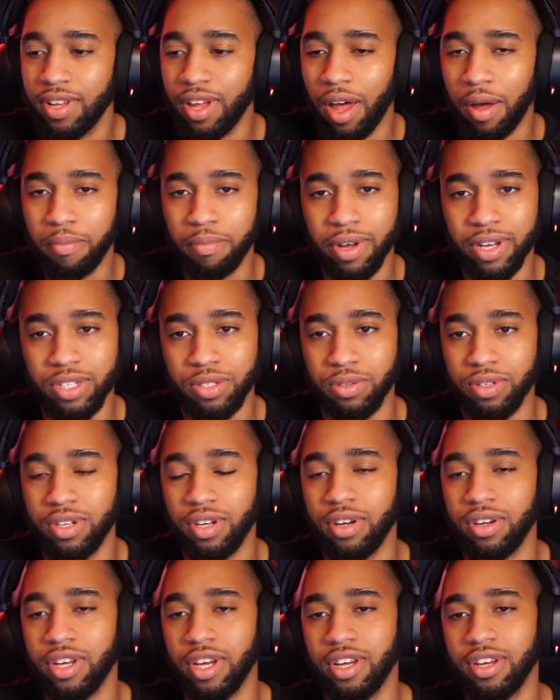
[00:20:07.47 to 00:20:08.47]
I'm messing
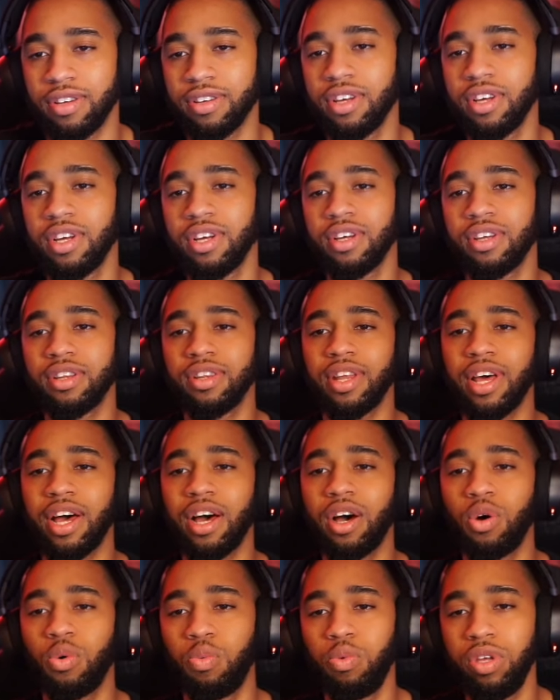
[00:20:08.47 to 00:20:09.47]
with it. Okay,
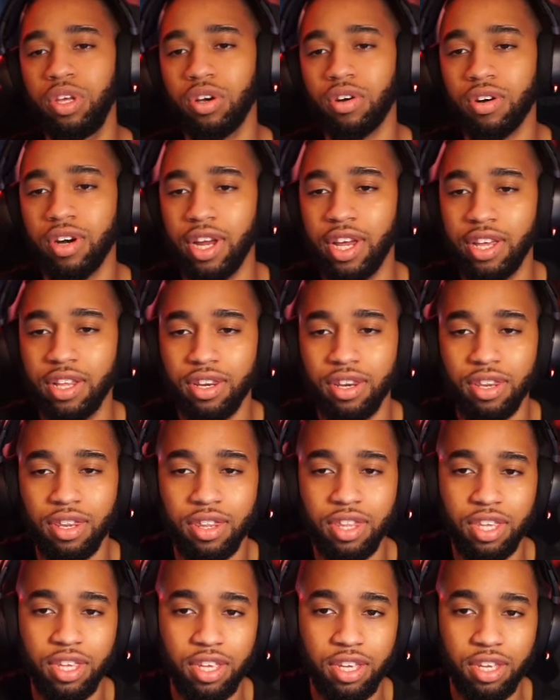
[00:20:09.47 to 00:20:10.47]
now we are in
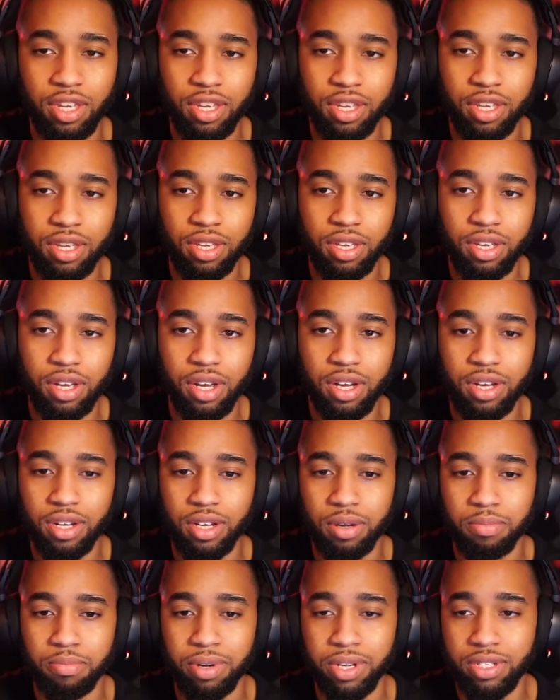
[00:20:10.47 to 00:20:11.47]
the
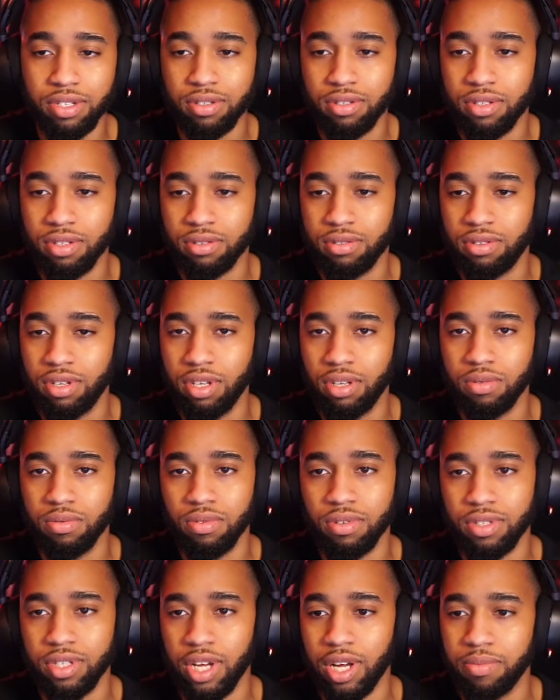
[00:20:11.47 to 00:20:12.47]
uh, best of 16.
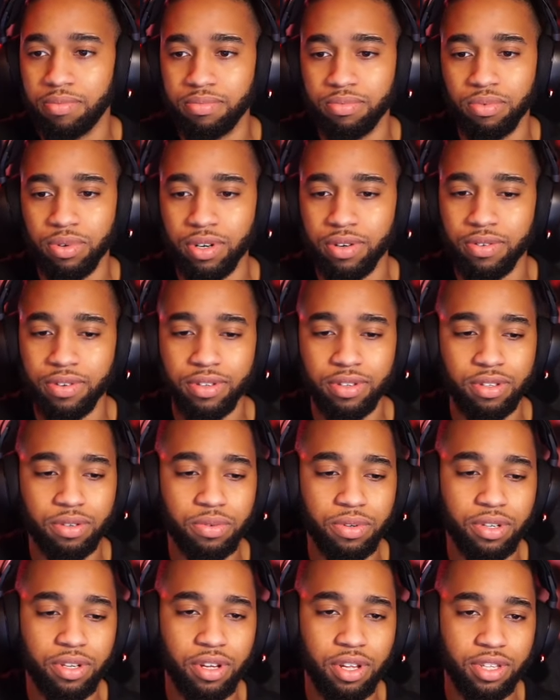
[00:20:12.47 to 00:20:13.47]
Well, top, whatever. You
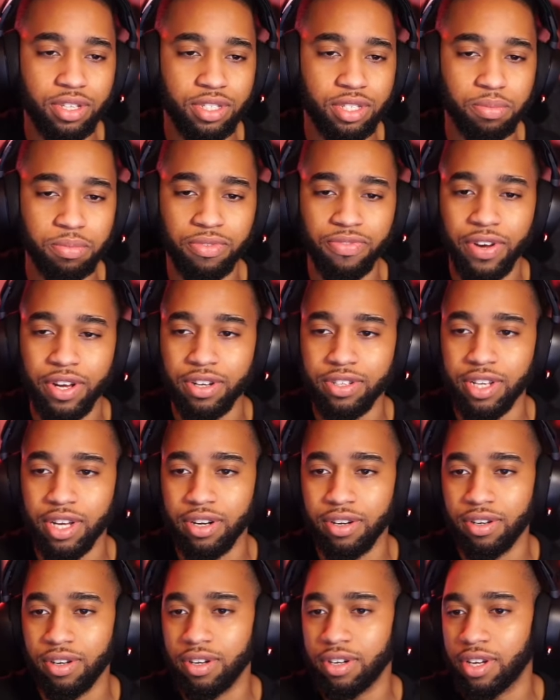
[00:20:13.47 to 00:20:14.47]
even call these semifinals. I
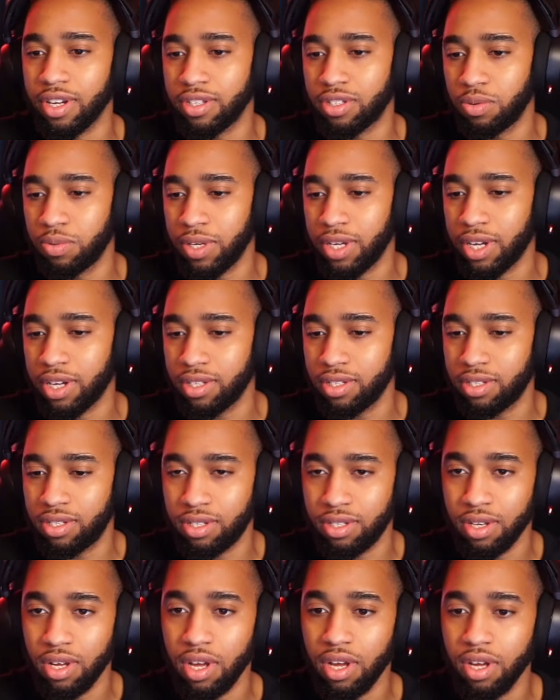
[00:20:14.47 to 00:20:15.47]
don't know. Okay, so we got...
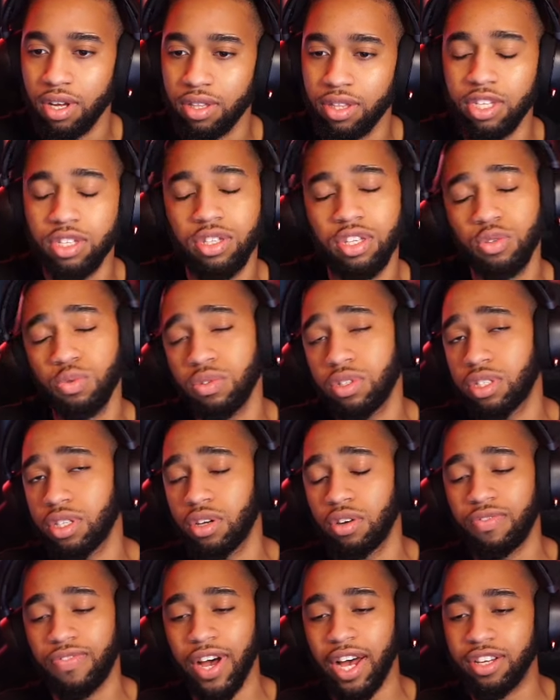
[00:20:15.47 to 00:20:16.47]
These, these ones should
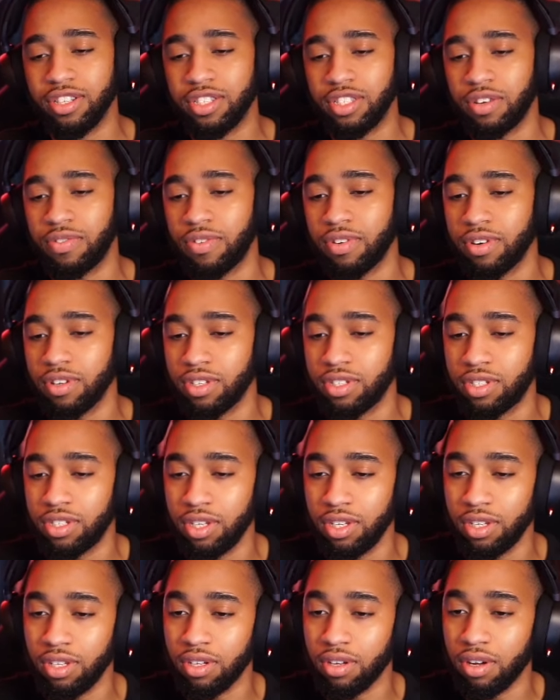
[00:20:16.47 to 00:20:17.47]
go fast since I've already
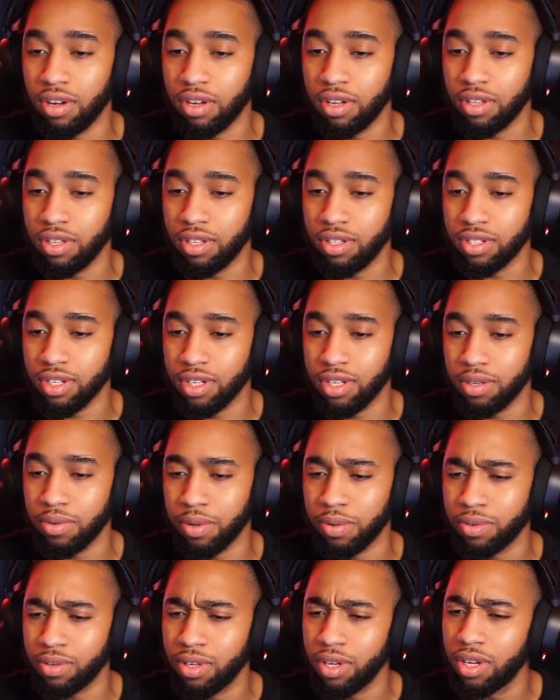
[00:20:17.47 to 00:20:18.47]
seen all these. Uh,
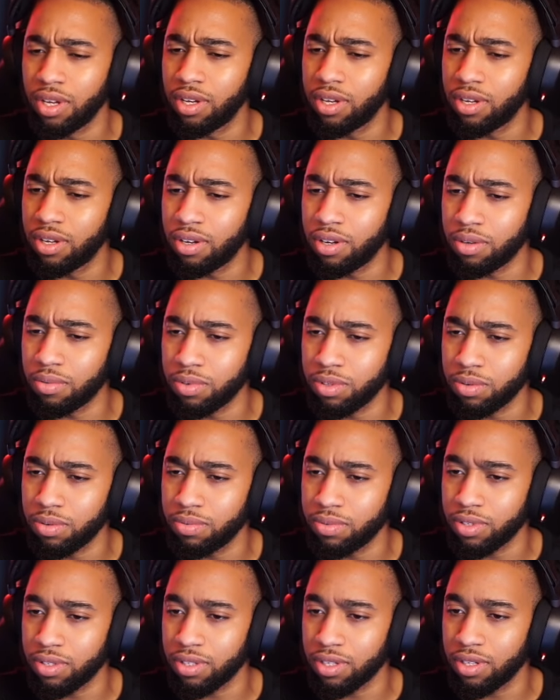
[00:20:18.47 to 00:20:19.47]
wait, wait. Oh, which
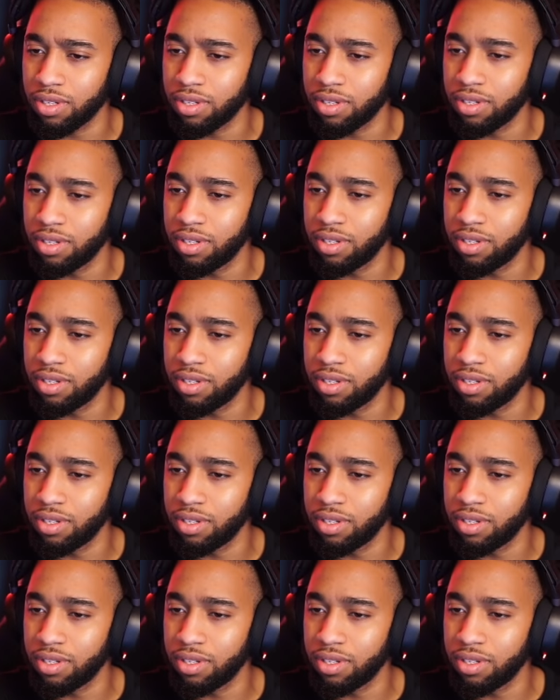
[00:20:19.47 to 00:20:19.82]
one was this again?